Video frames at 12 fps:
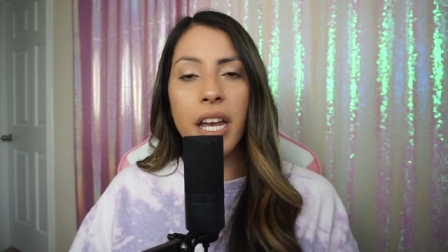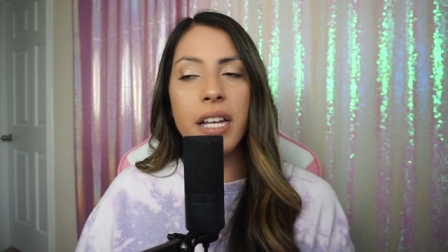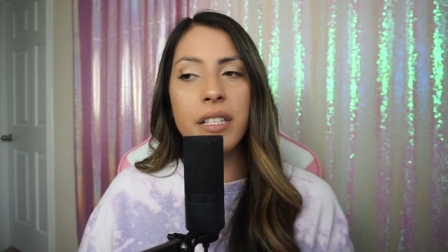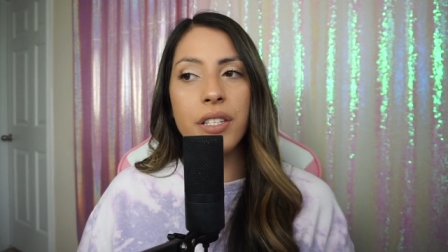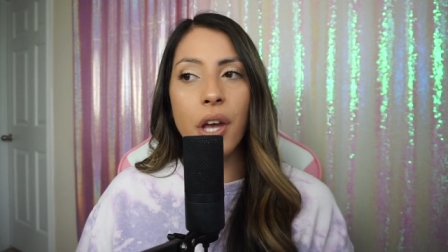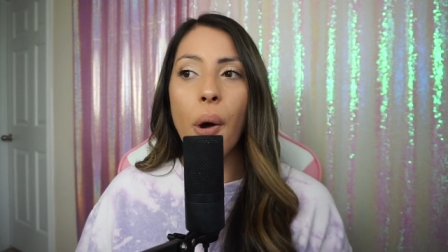
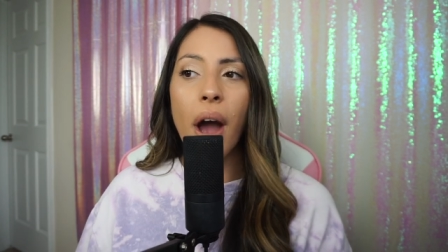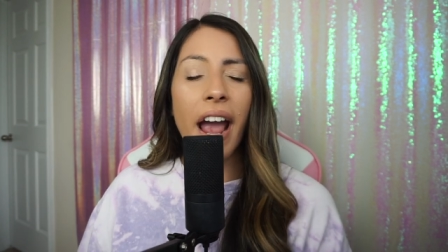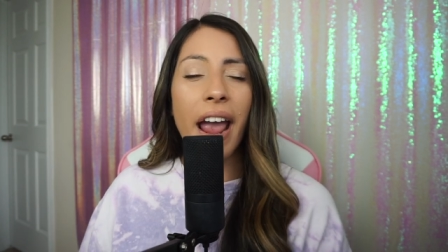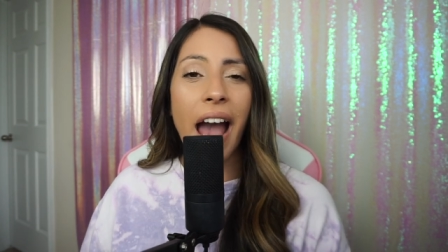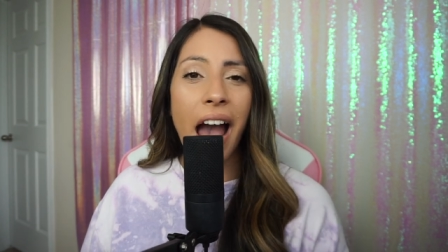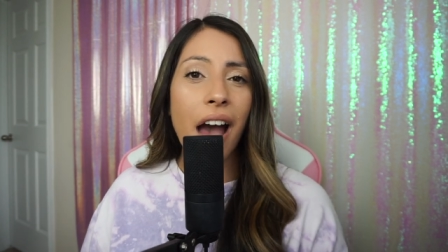And so
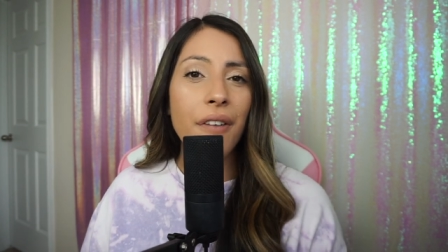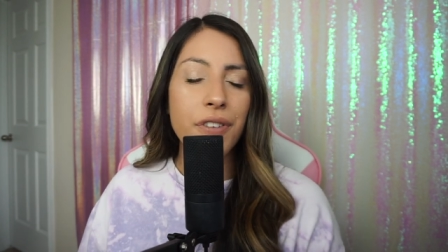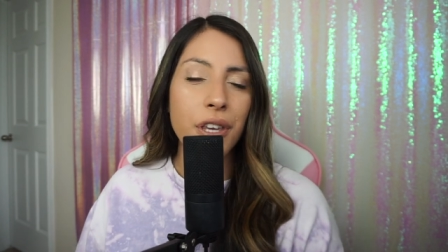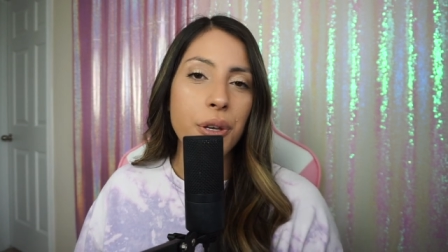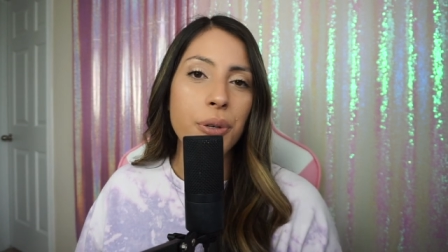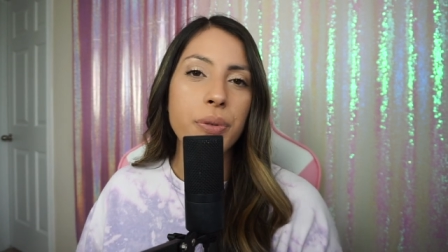I have
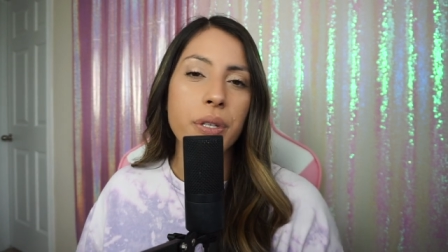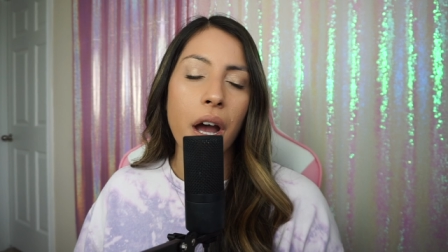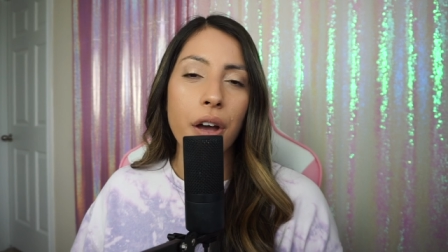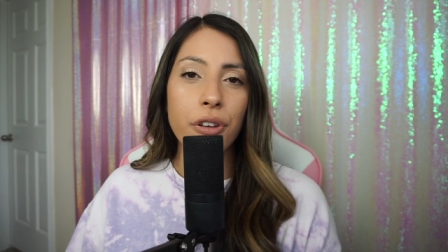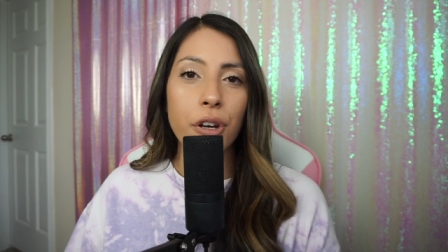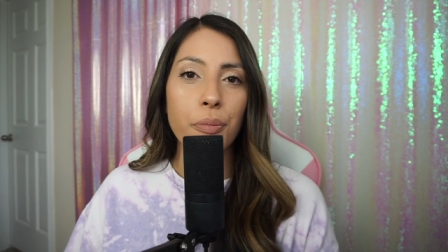used
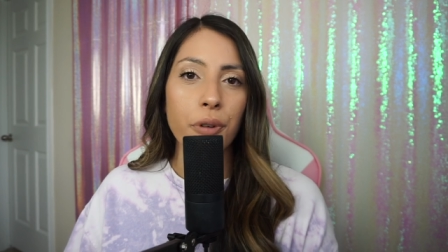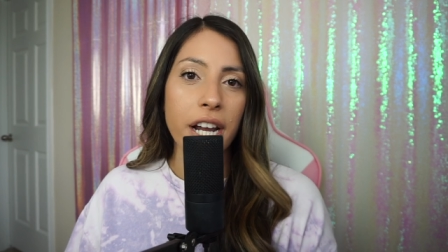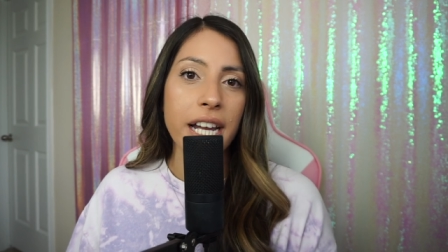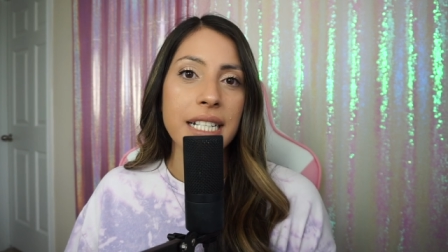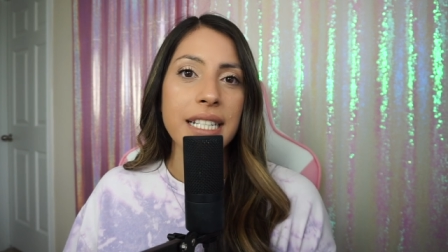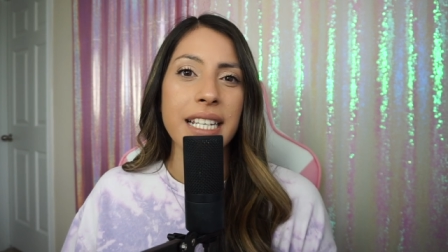other
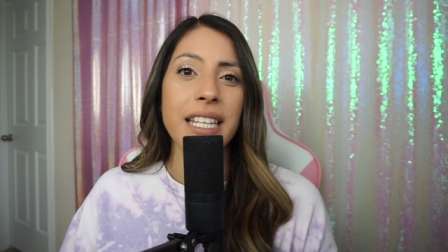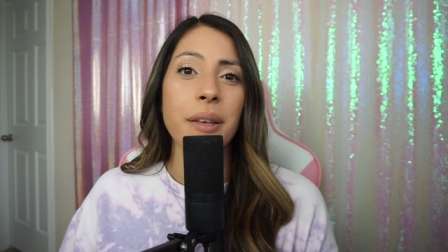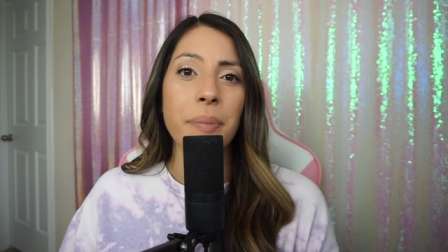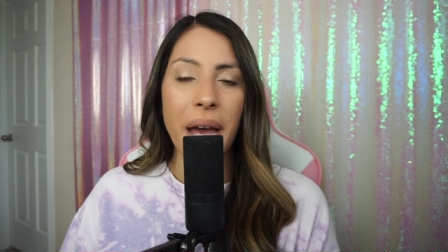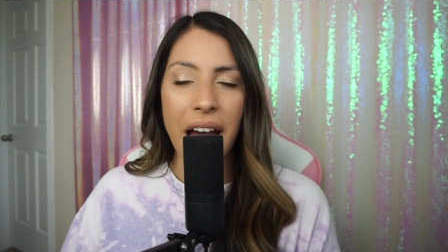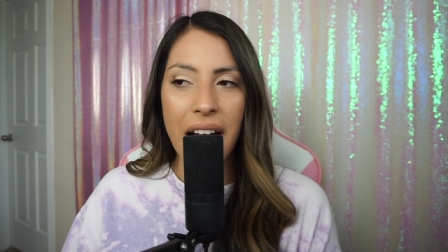brands in the
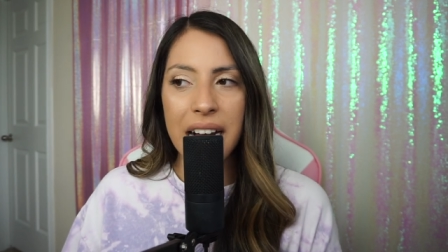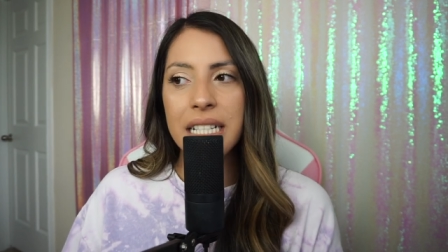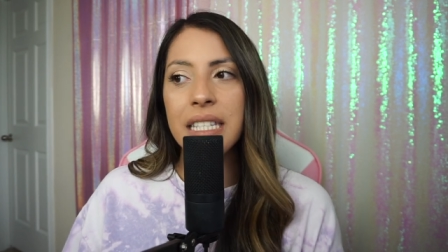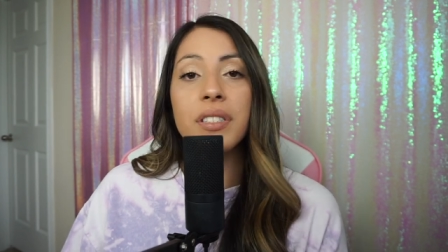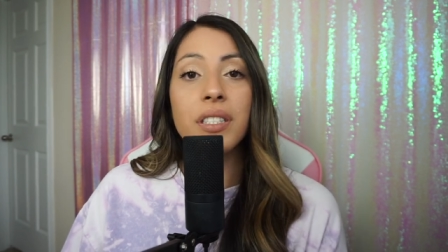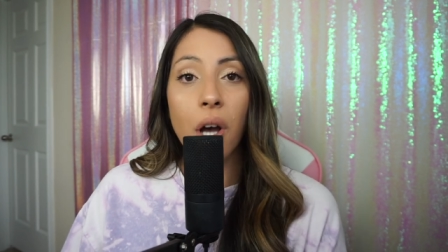
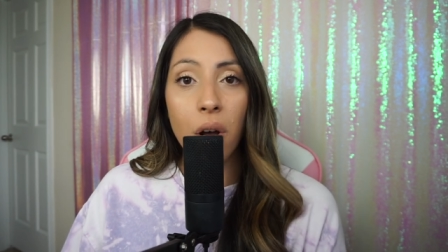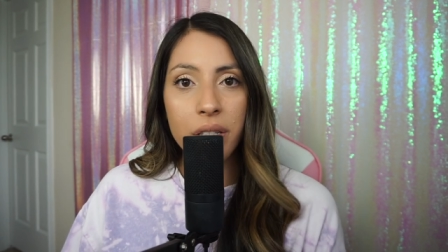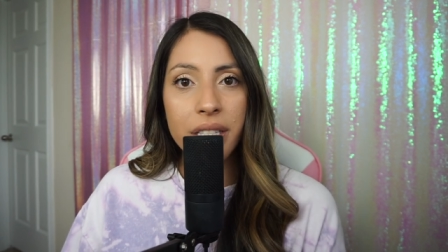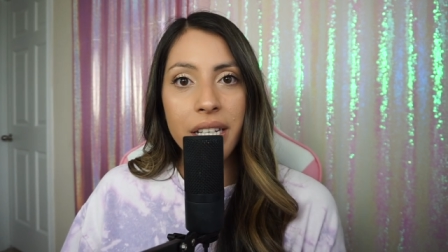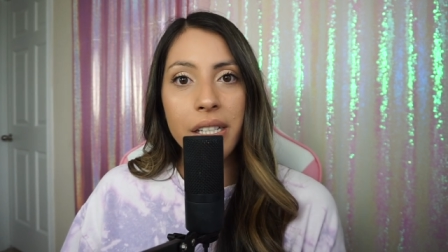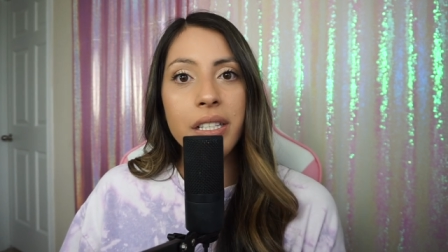past,
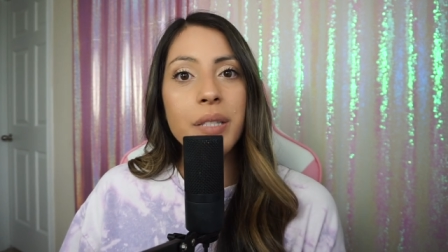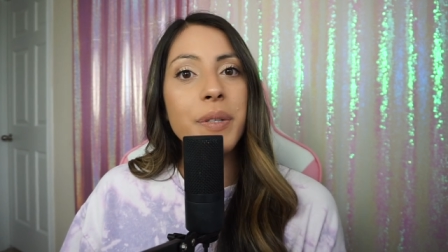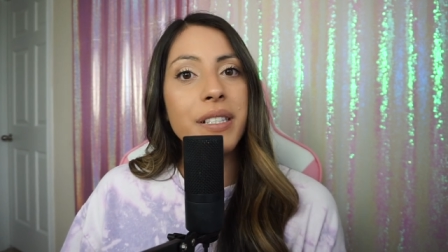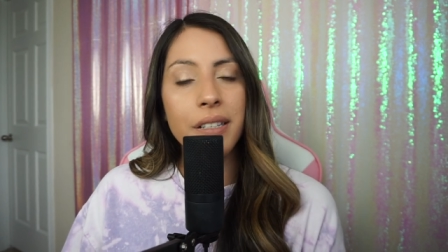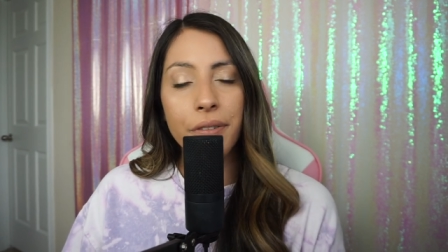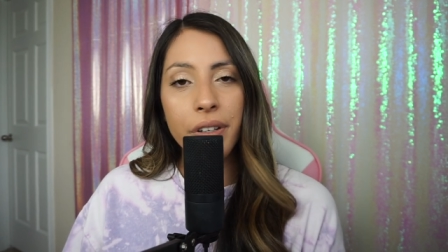Dolls Kill
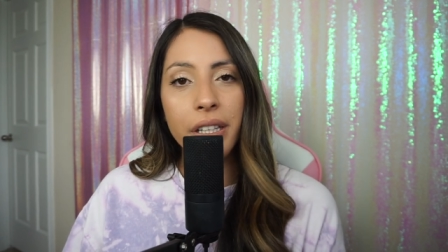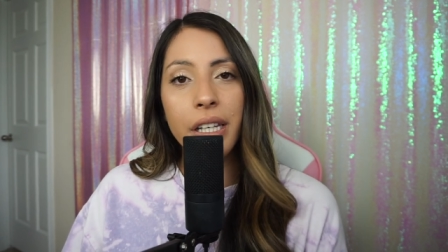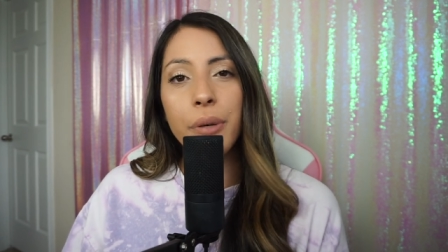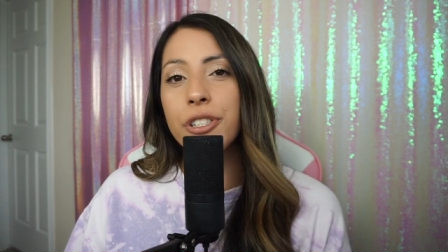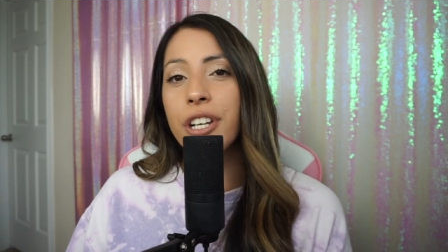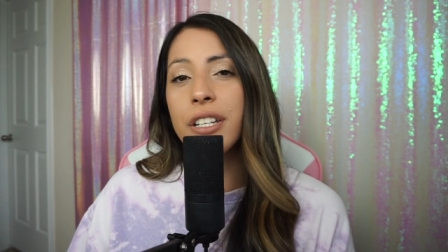specifically,
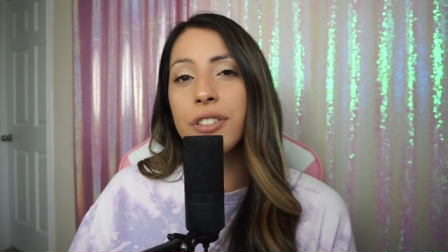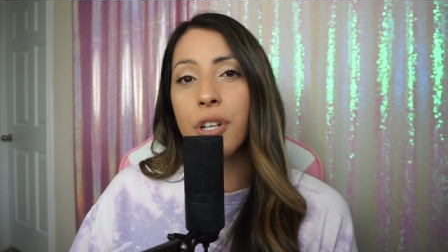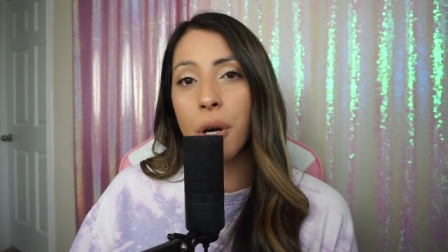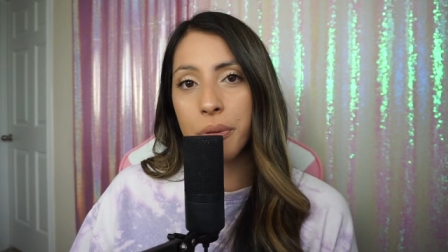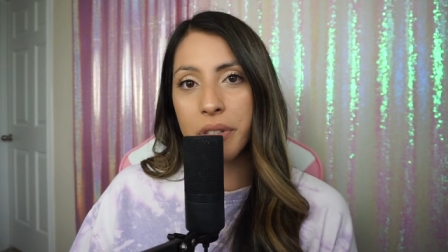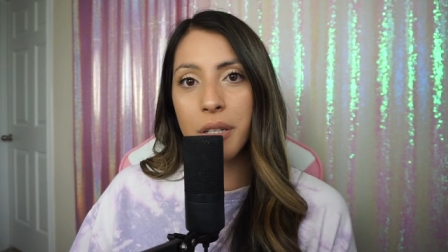which I
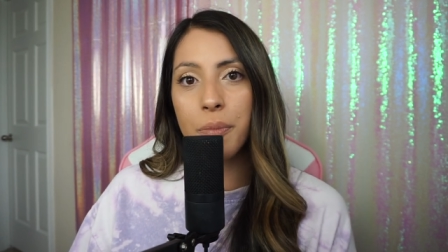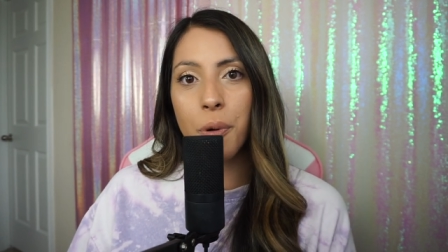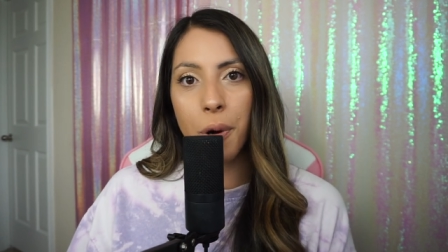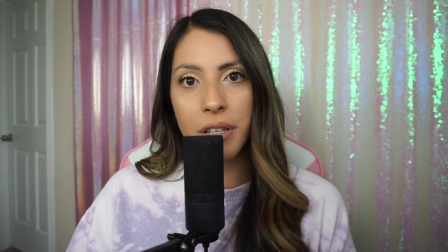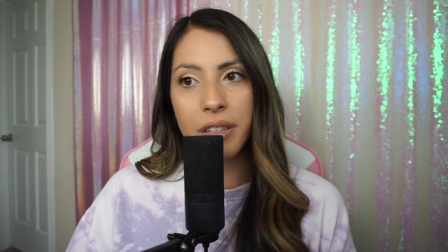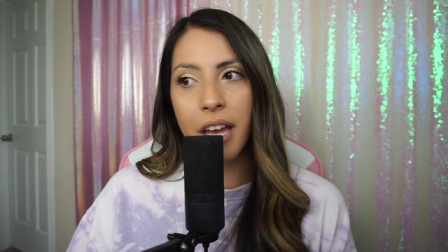don't
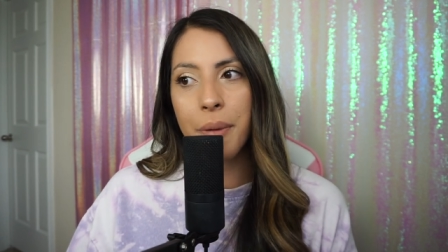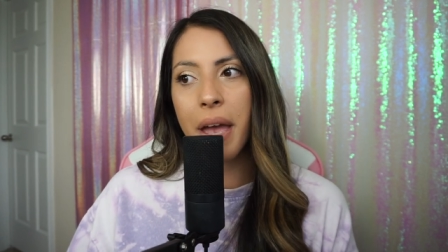support them